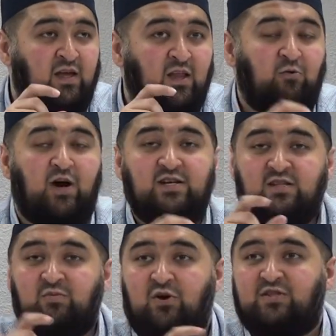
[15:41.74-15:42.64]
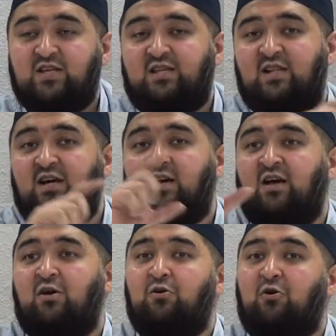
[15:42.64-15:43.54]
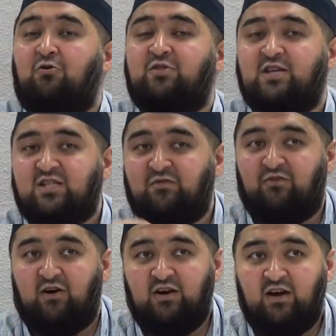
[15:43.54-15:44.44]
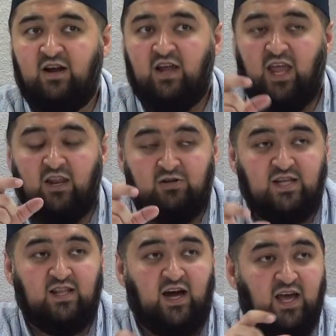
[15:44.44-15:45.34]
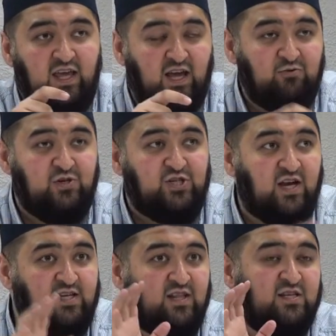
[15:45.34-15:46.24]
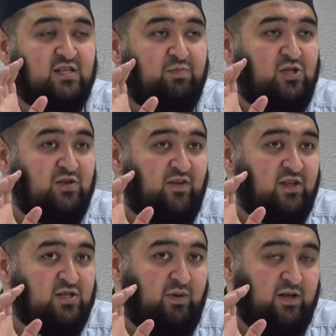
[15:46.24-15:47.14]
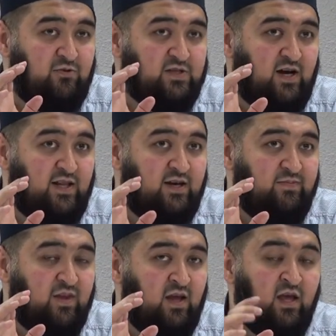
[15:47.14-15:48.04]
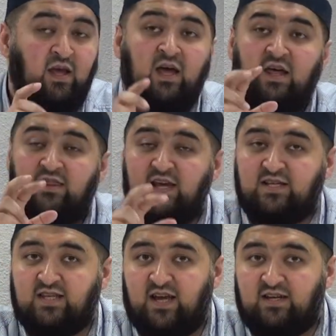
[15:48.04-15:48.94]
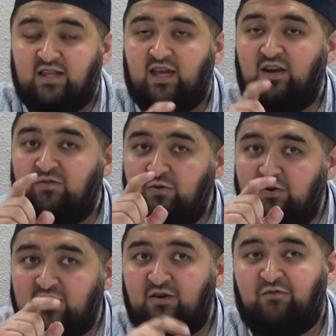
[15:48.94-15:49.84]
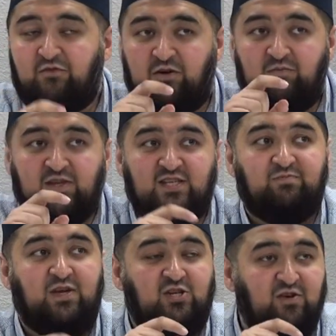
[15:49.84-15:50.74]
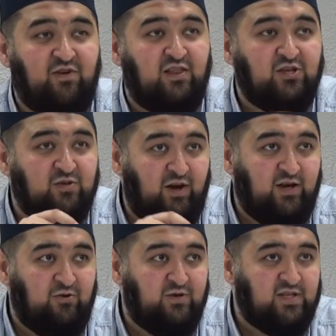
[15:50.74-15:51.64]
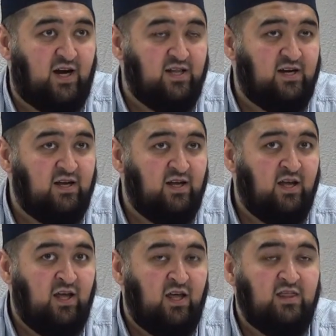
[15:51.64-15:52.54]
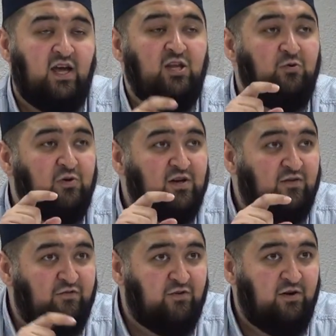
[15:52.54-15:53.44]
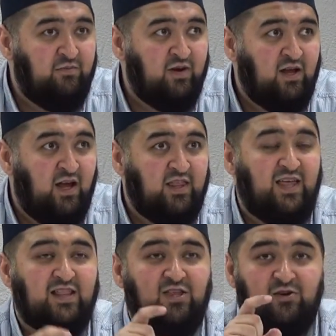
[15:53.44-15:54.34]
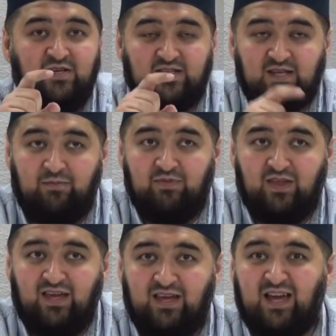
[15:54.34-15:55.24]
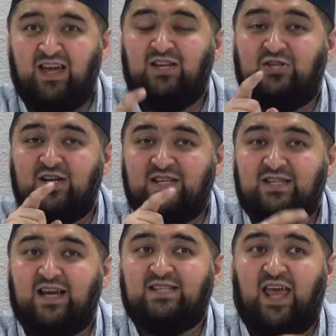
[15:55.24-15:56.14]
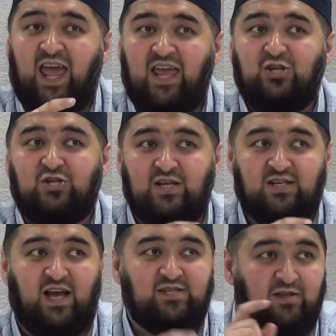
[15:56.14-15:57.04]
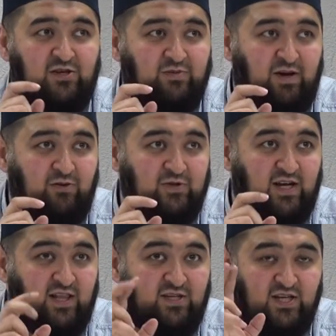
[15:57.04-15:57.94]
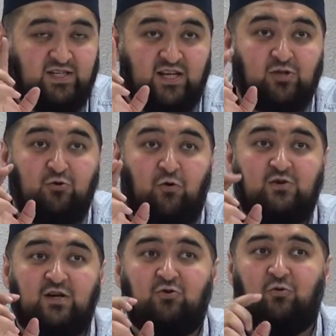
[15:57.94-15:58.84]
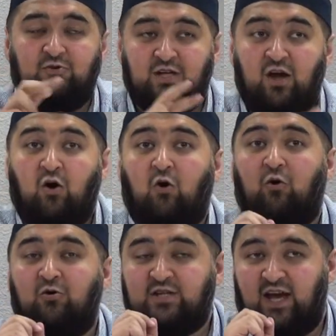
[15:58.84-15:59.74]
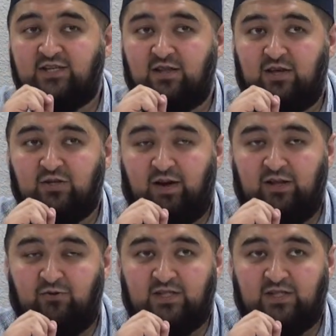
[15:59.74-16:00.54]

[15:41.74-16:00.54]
Now why did the Mu'tazila go this far in denying and rejecting the speech of Allah subhanahu wa ta'ala? They said that if you were to affirm the speech of Allah subhanahu wa ta'ala, then you would affirm that there is something just as ancient as Allah subhanahu wa ta'ala, just as quote unquote old as Allah subhanahu wa